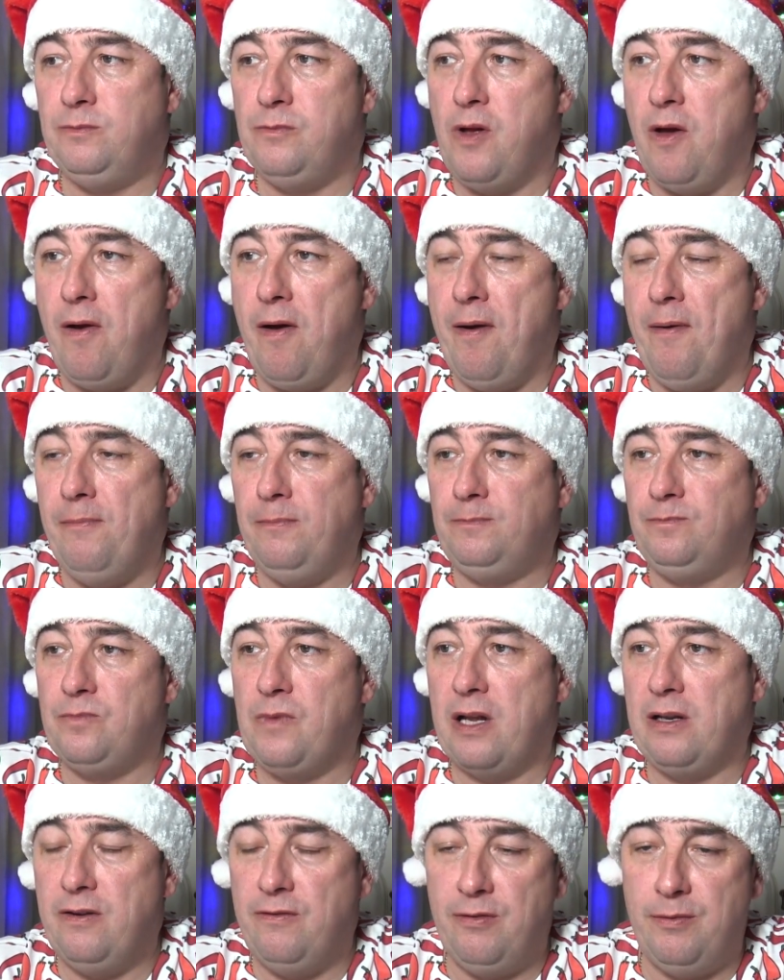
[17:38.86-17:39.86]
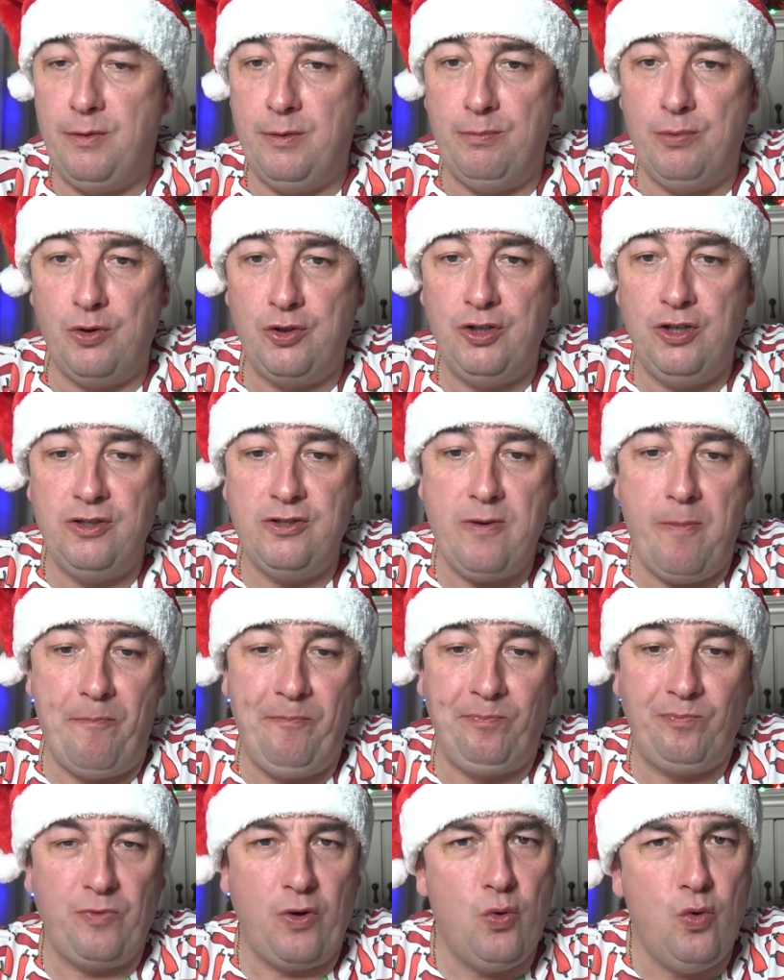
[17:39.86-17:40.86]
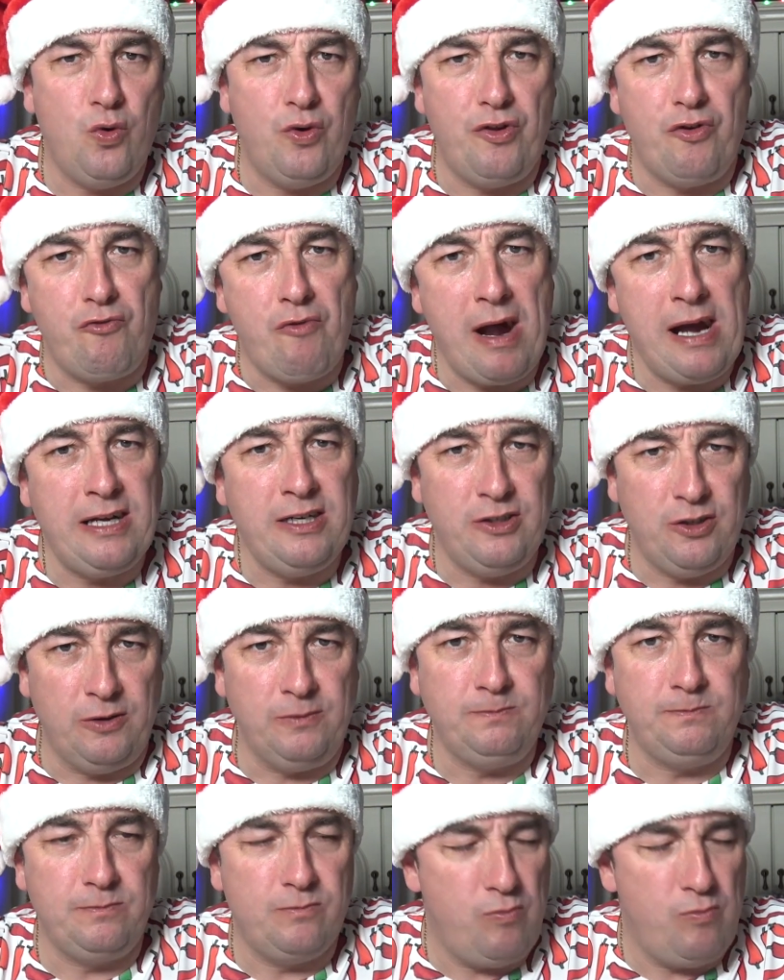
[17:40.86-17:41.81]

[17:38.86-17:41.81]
I did from the butcher's, with the rind on.